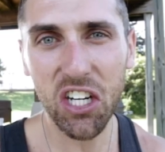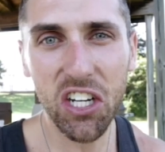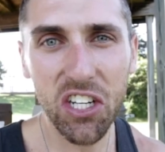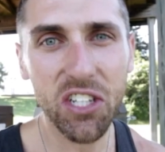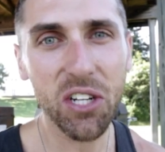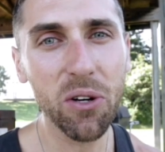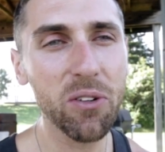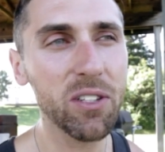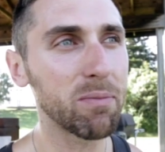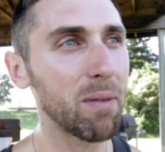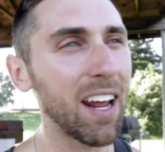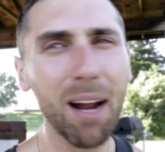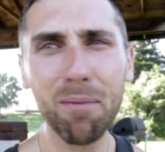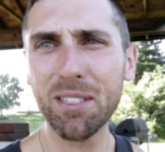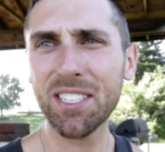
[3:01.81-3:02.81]
good dudes,
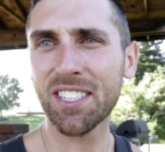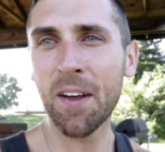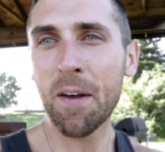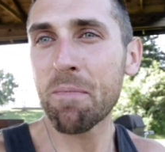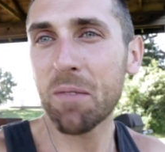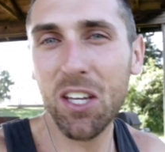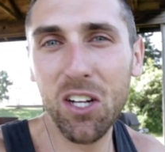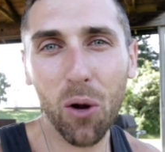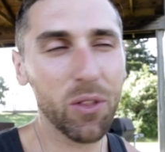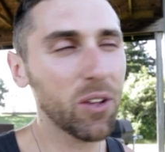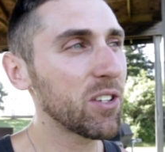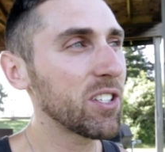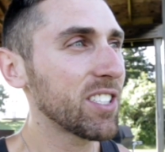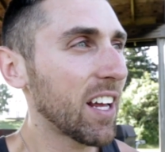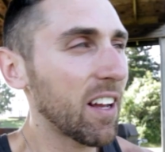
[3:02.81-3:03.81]
man. I'm just, you know,
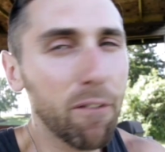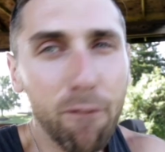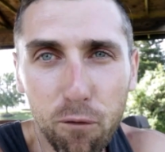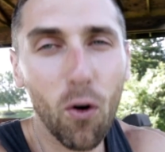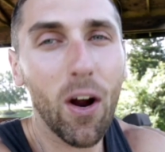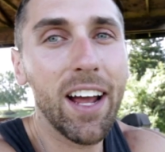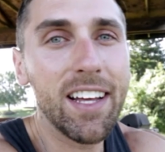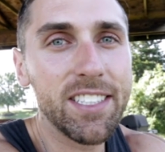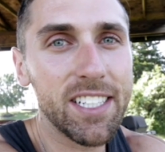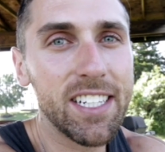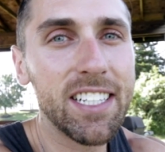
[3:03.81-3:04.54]
they're just like friends,